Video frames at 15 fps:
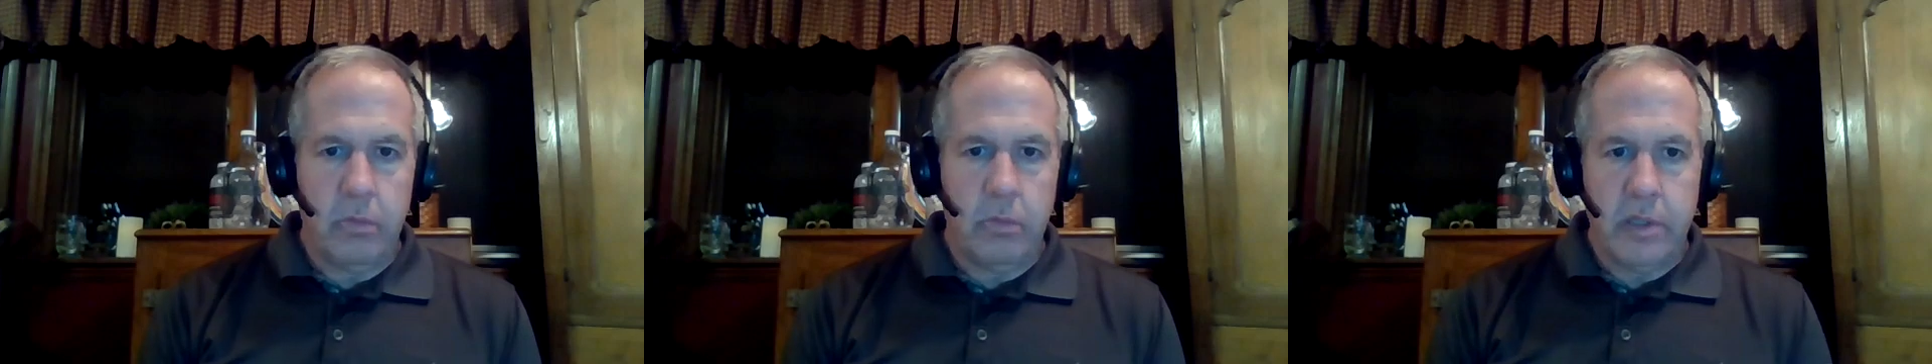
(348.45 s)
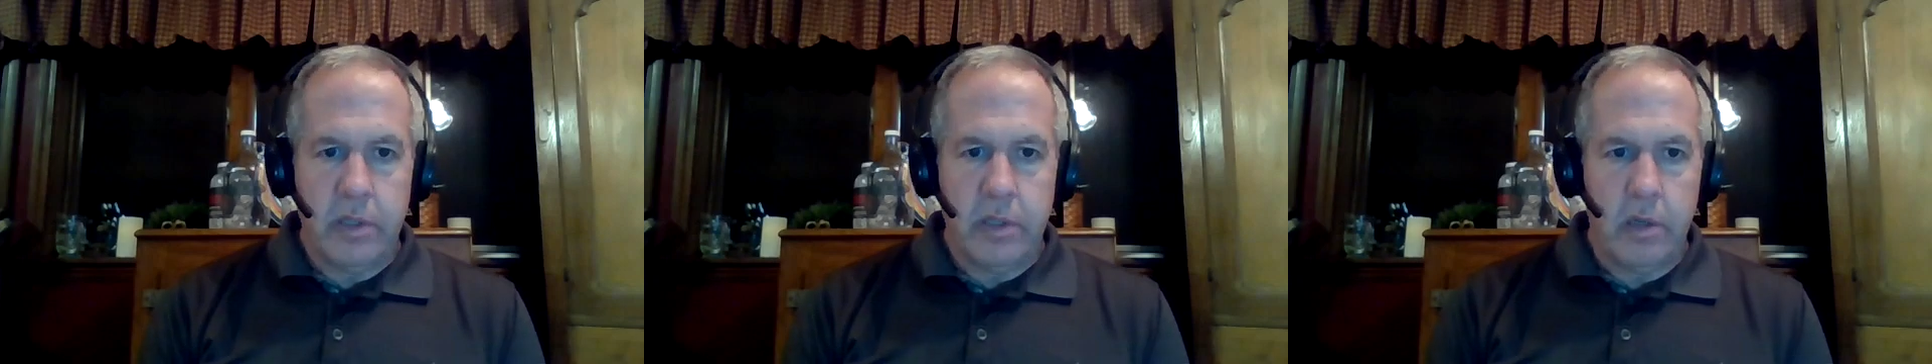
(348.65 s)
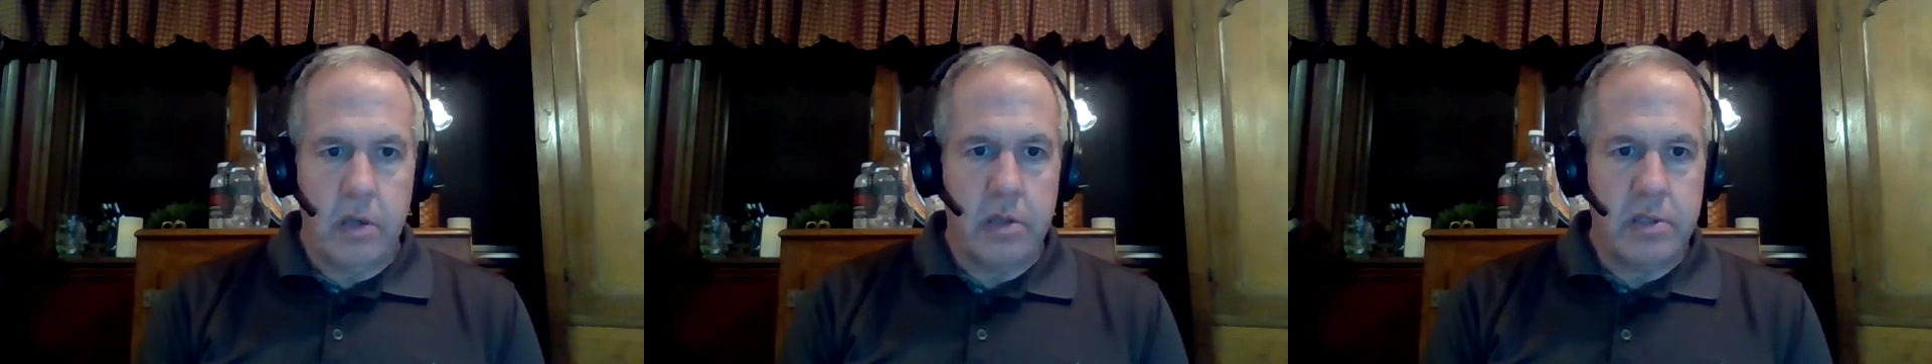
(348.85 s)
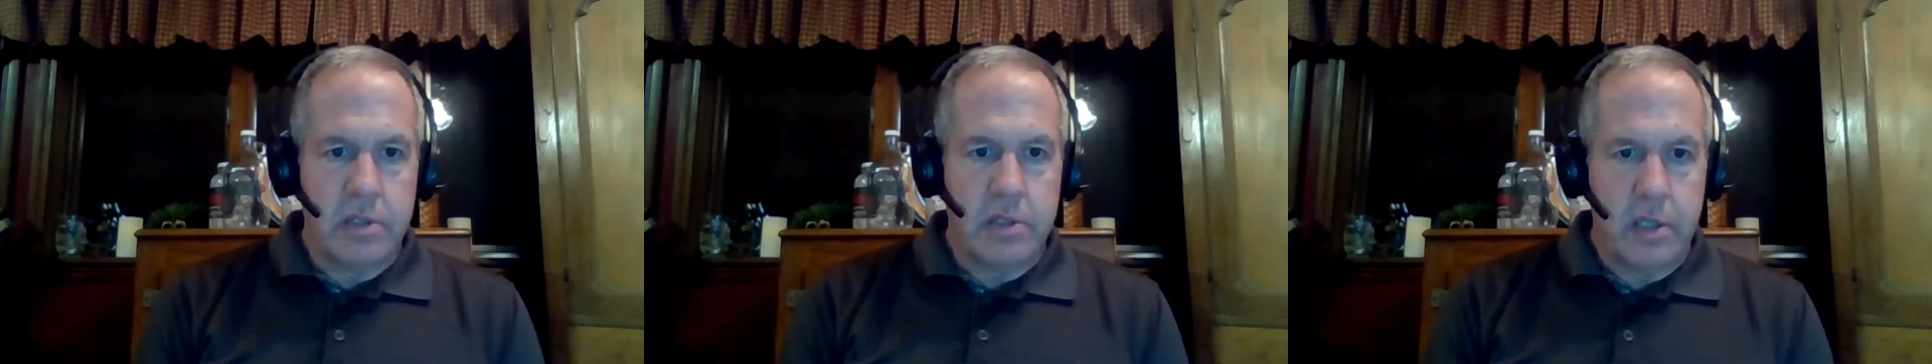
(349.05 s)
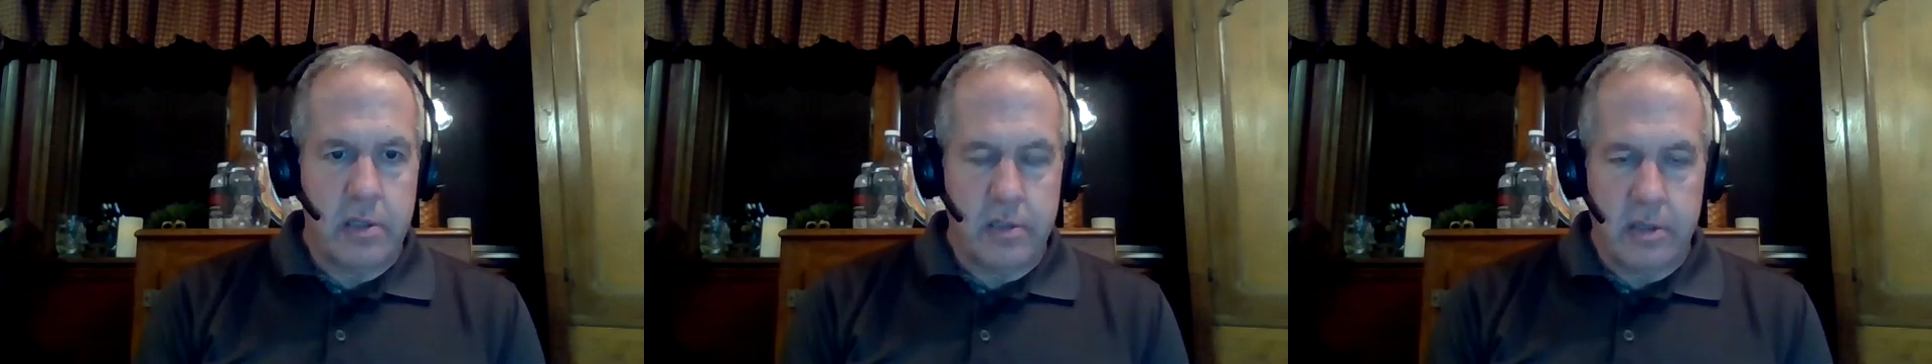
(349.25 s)
the
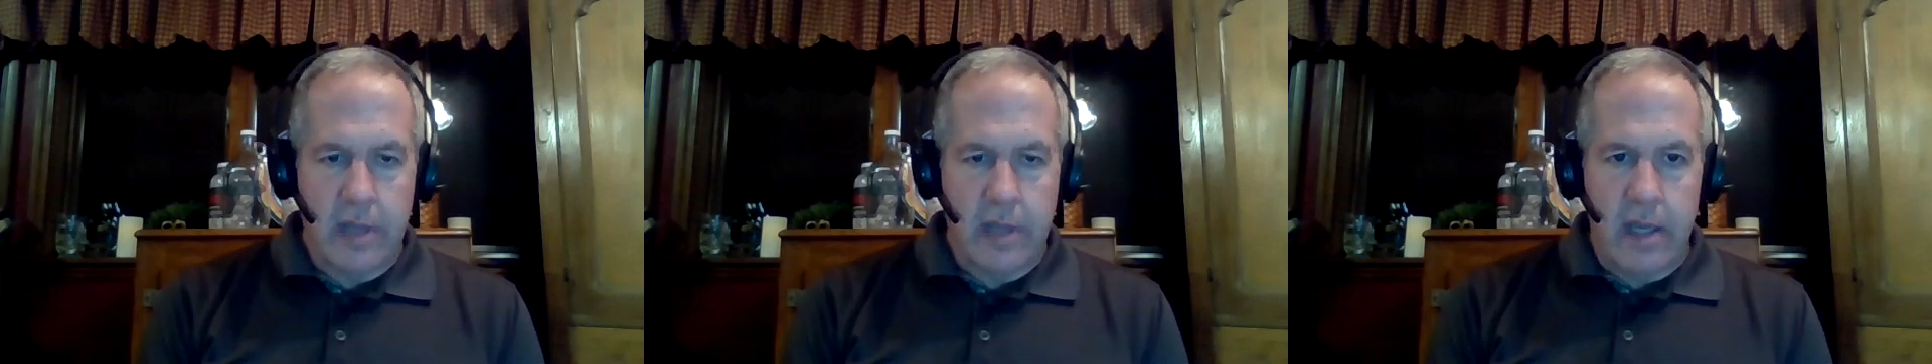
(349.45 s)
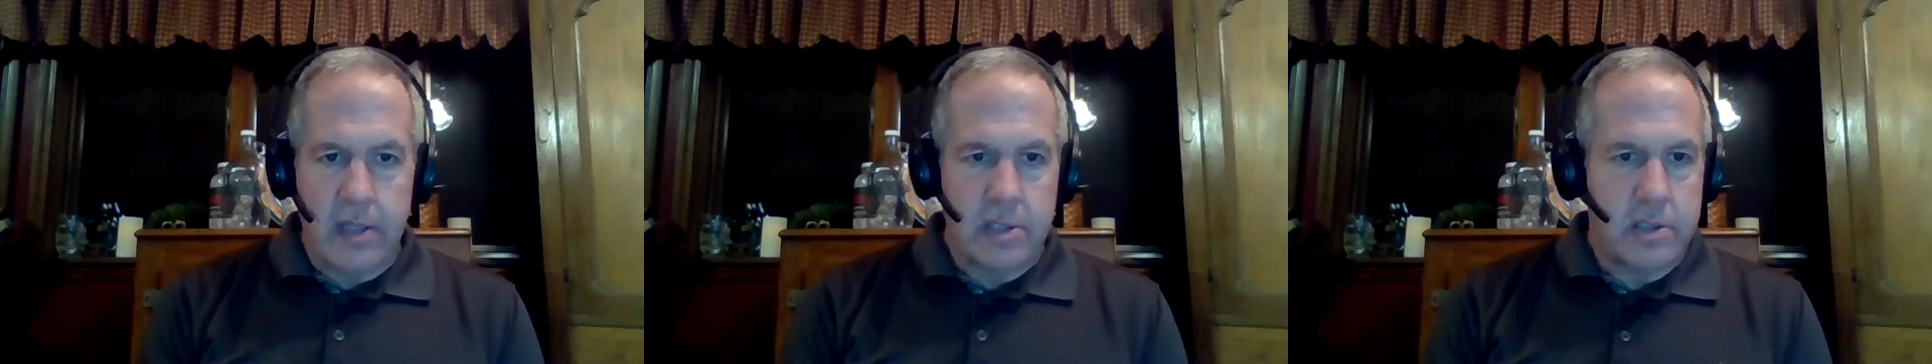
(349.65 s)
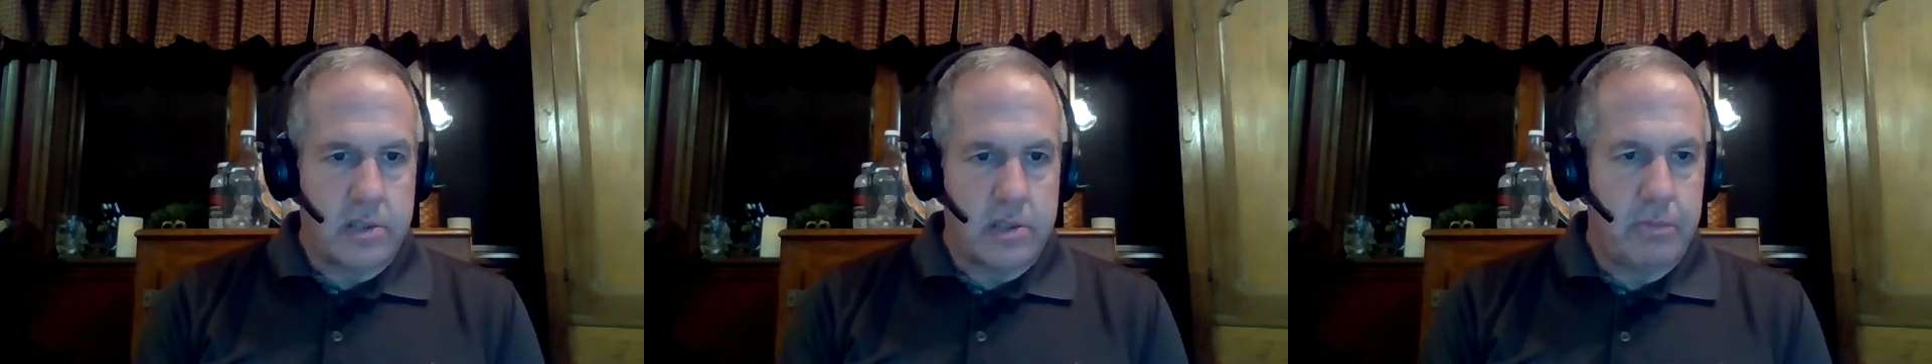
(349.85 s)
deer it dies